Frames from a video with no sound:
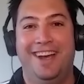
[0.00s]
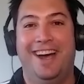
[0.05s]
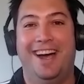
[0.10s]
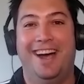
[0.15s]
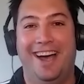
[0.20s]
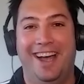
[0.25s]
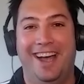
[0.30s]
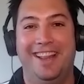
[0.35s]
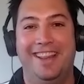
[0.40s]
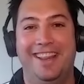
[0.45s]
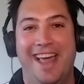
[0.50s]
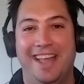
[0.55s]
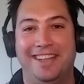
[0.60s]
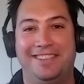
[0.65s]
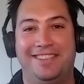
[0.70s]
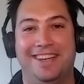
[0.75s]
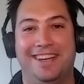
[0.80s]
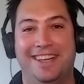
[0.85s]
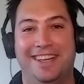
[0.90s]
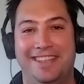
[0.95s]

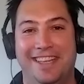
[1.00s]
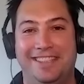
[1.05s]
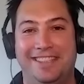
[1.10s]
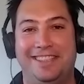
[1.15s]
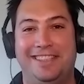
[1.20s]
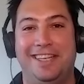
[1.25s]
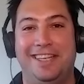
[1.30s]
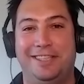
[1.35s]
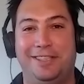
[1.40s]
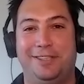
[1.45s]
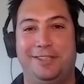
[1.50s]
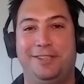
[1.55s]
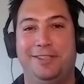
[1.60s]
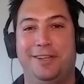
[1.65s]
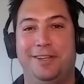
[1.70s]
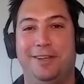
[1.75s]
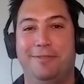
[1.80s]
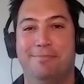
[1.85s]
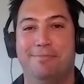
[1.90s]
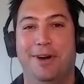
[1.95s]
That sits
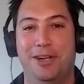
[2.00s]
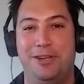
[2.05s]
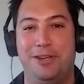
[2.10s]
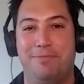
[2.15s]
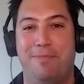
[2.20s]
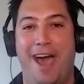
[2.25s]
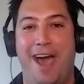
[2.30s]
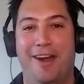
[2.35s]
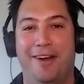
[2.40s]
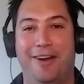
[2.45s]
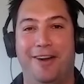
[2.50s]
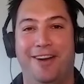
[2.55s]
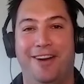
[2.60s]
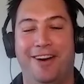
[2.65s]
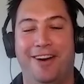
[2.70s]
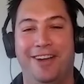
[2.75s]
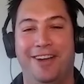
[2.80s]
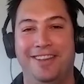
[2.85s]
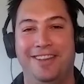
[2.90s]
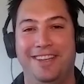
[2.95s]
much better
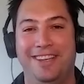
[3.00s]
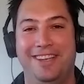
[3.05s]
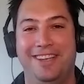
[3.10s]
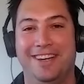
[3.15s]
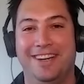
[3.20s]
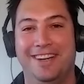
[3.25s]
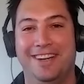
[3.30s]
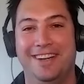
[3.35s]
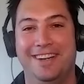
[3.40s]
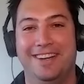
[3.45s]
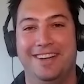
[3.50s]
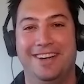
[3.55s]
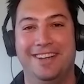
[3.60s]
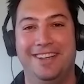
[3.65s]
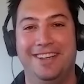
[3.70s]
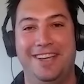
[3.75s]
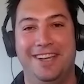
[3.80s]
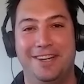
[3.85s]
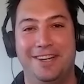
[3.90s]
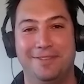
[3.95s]
on
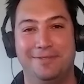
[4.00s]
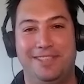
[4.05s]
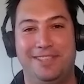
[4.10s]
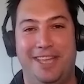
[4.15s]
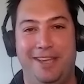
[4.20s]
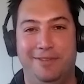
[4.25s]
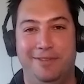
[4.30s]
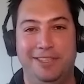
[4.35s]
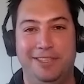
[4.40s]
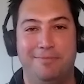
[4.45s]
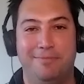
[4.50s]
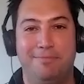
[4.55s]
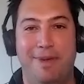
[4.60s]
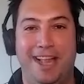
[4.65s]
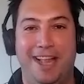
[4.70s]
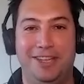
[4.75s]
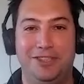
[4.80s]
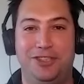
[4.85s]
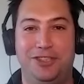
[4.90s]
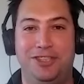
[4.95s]
the income statements and balance